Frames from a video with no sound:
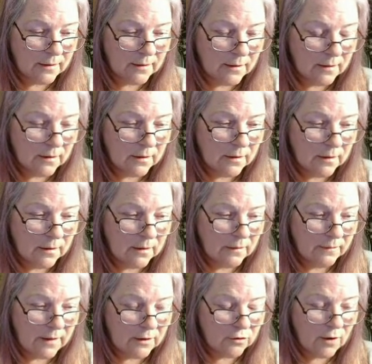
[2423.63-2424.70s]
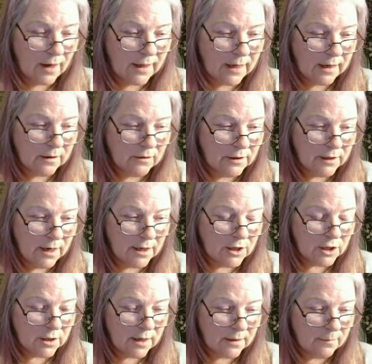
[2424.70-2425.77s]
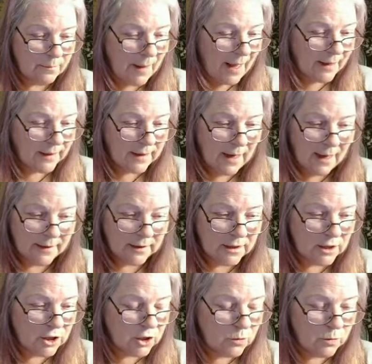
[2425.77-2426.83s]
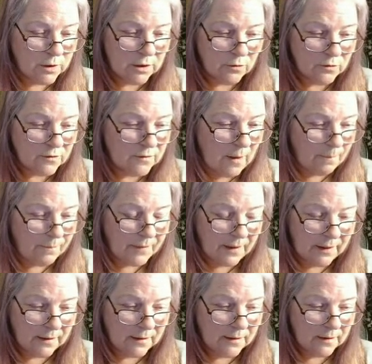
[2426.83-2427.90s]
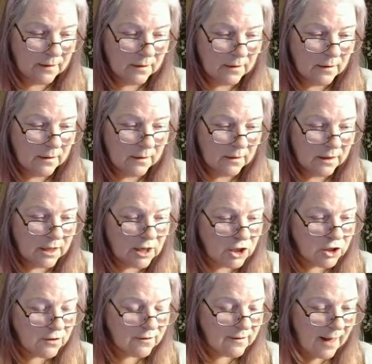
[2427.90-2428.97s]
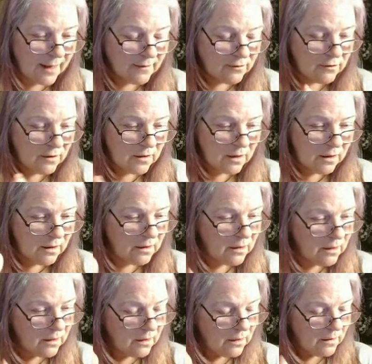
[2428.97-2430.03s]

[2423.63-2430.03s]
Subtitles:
Yeah, because it's the backyard. They're trying to get your attention. Backyard, kitchen window, something.